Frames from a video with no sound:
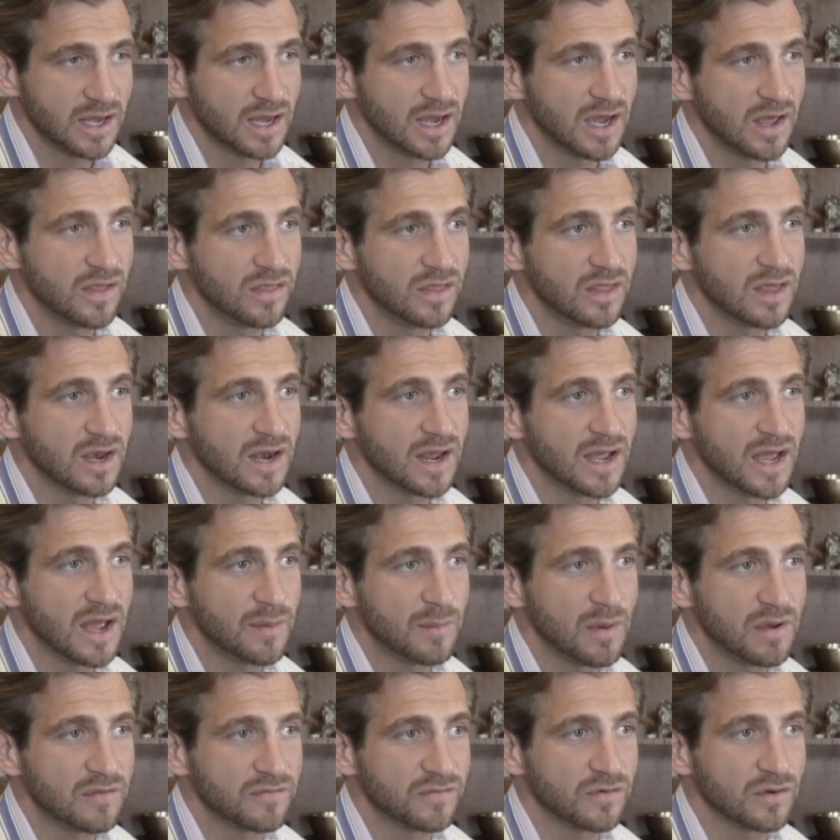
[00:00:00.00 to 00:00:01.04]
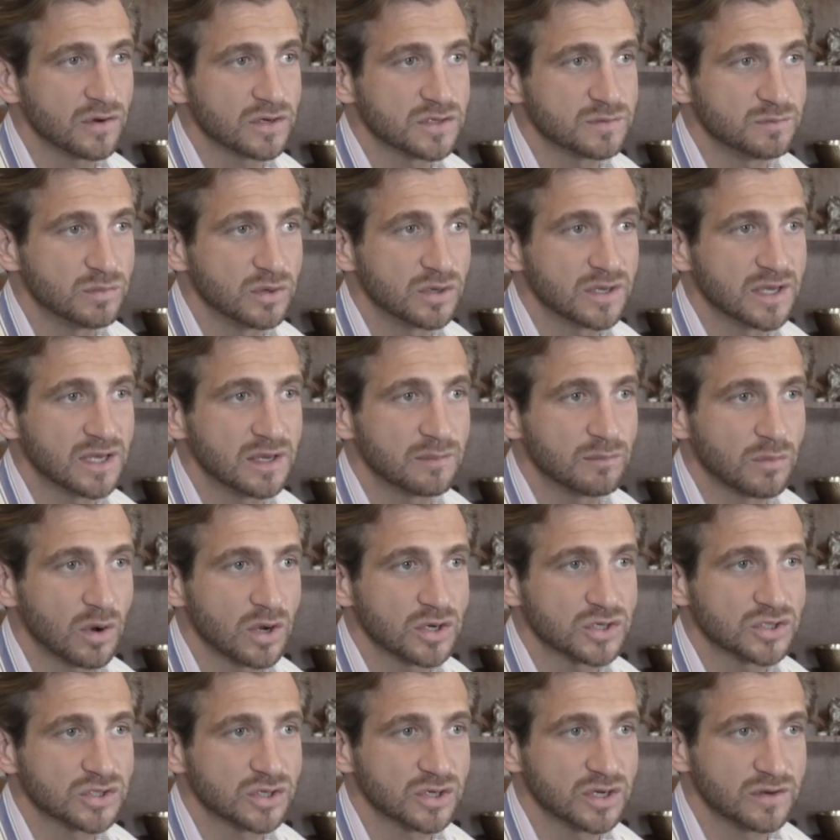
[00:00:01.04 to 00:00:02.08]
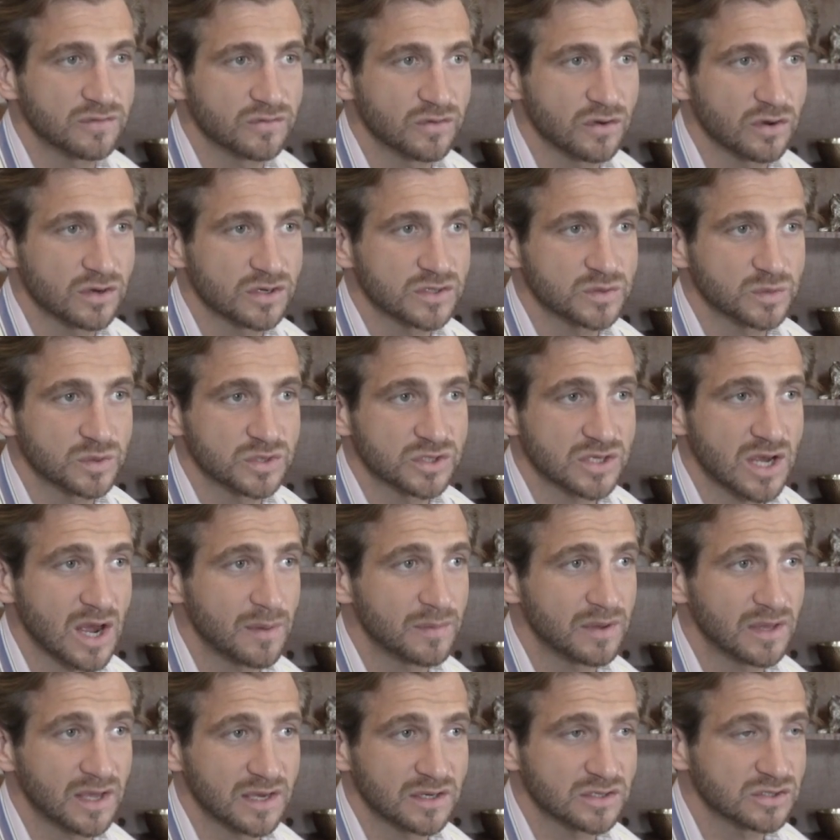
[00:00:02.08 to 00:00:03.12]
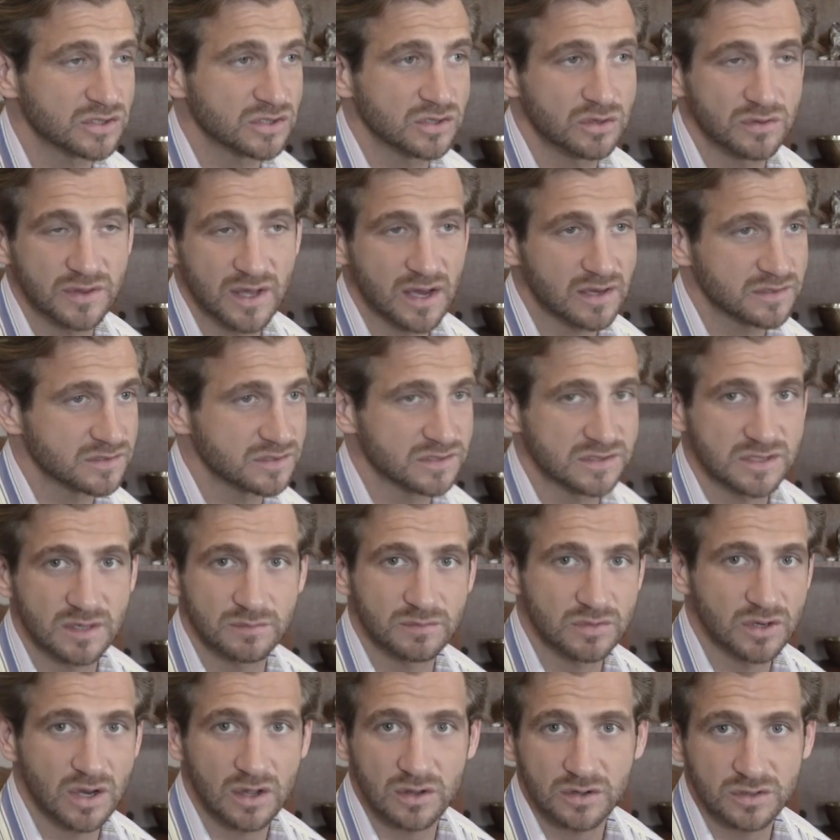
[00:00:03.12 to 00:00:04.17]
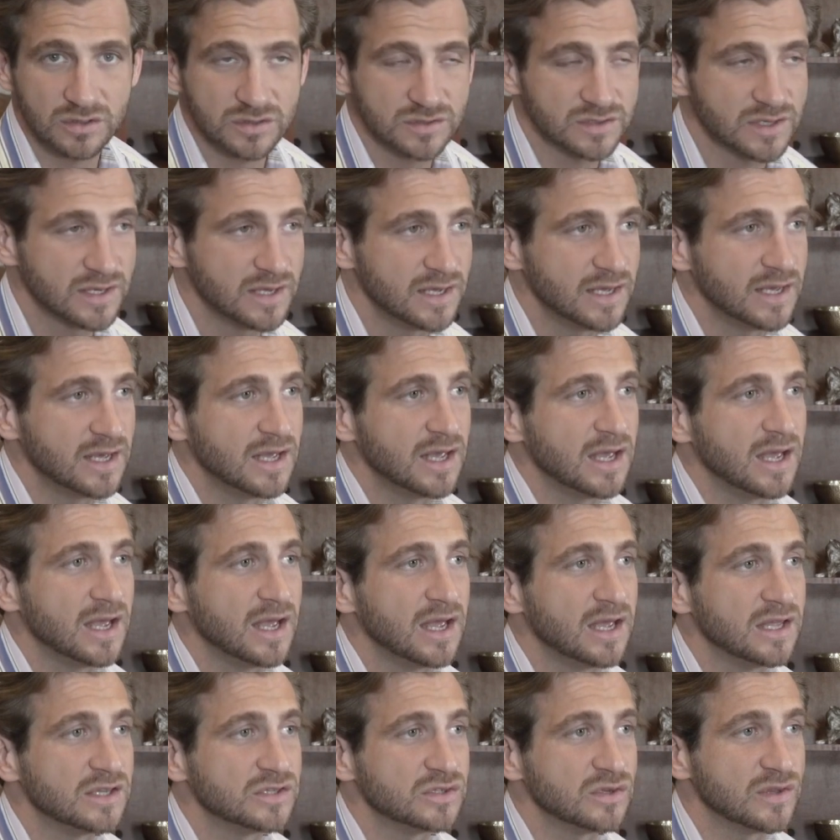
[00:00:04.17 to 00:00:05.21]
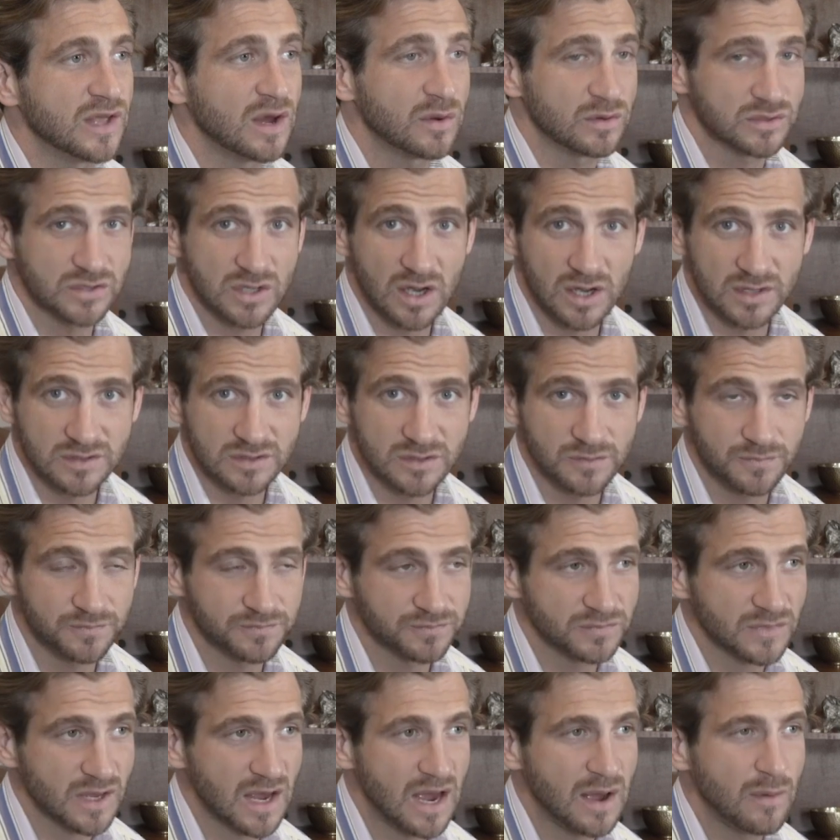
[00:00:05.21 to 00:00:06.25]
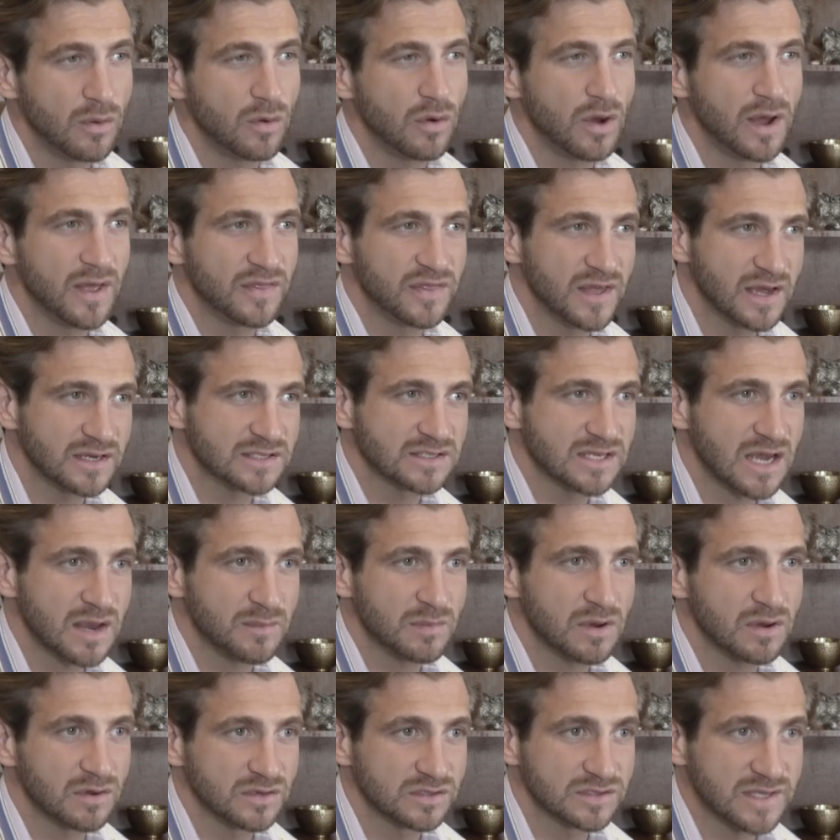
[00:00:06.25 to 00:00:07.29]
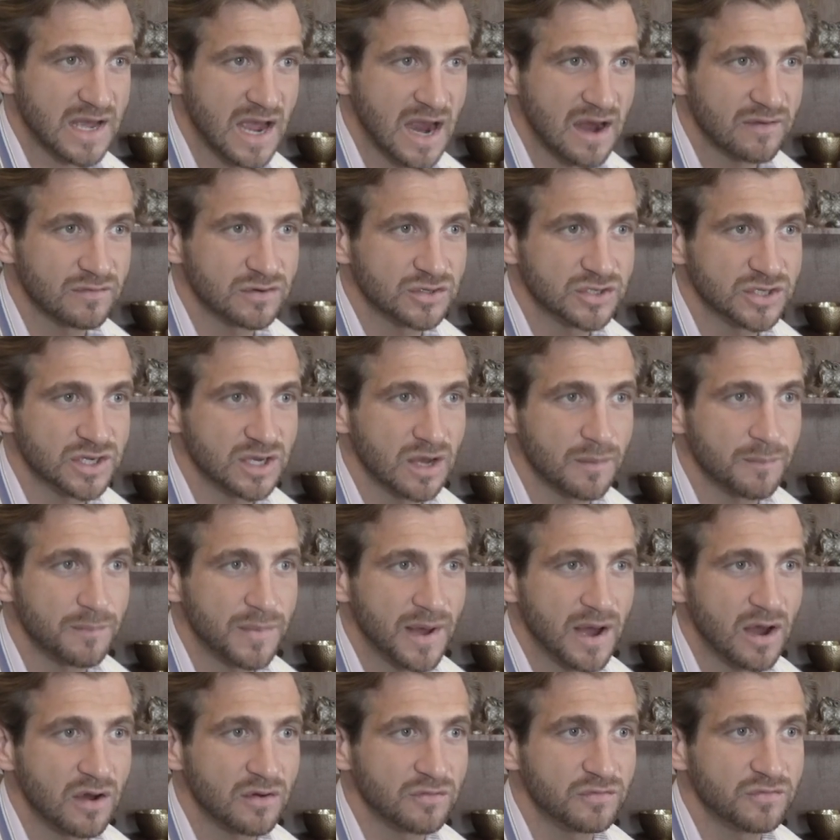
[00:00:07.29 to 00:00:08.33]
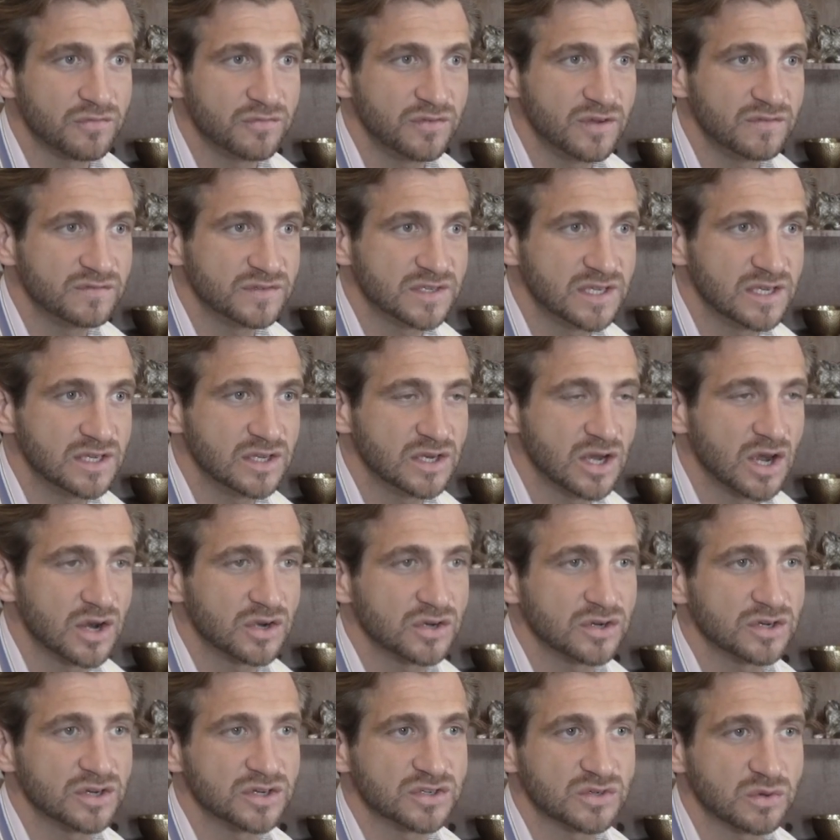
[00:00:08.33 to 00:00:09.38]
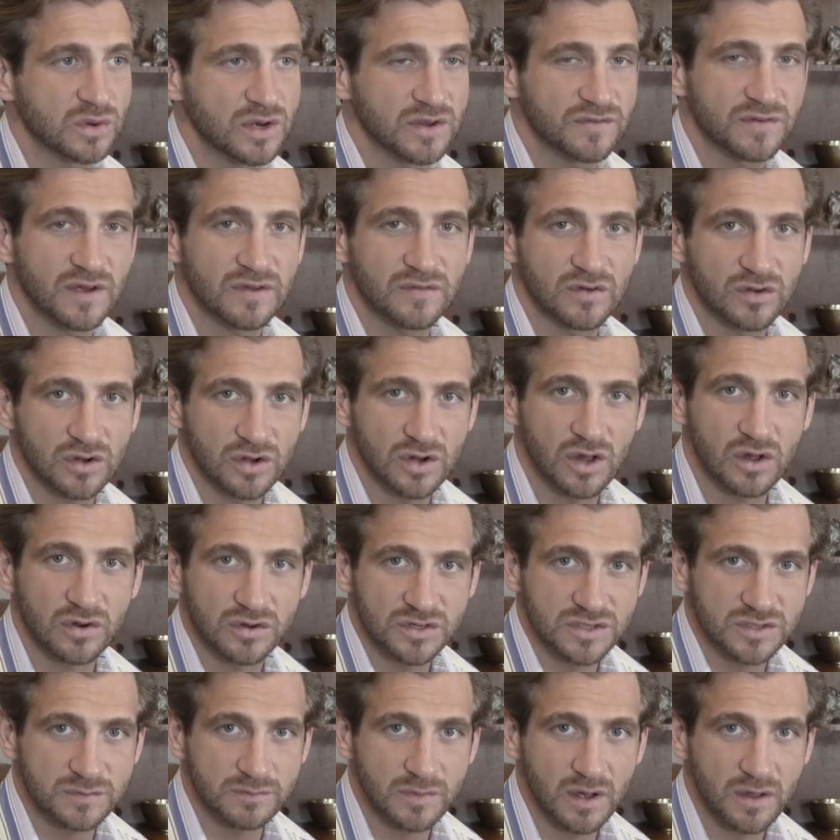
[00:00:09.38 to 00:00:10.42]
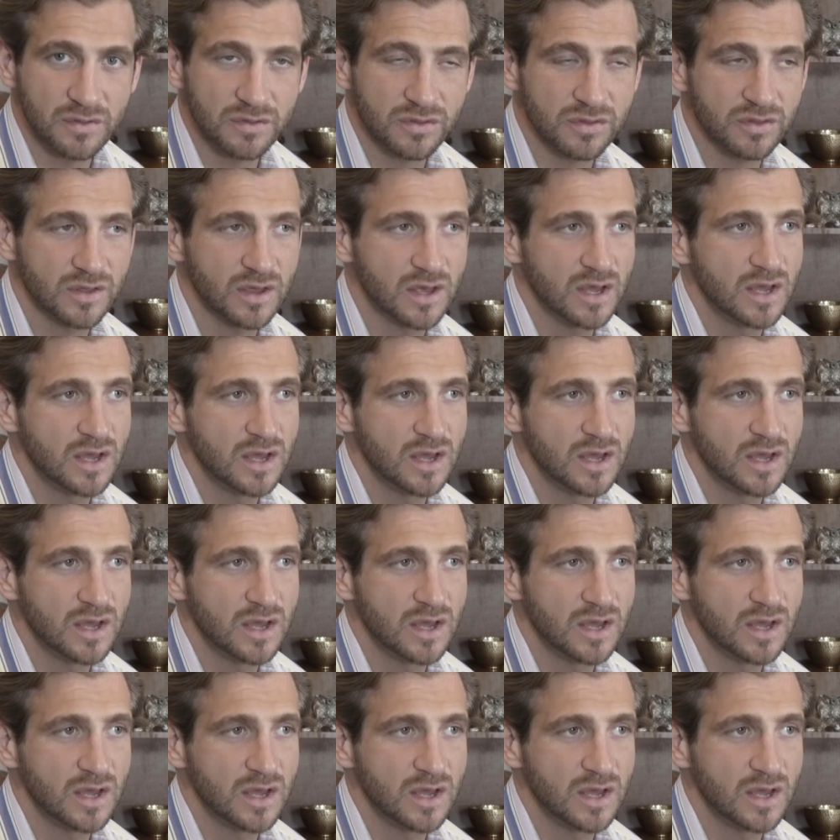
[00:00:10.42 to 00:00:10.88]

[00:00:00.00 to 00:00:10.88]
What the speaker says: and then I had my first booking March 31st, which got me like $2,000 something. And so that was awesome. At that time, I was averaging about $1,500 to $2,500 a month.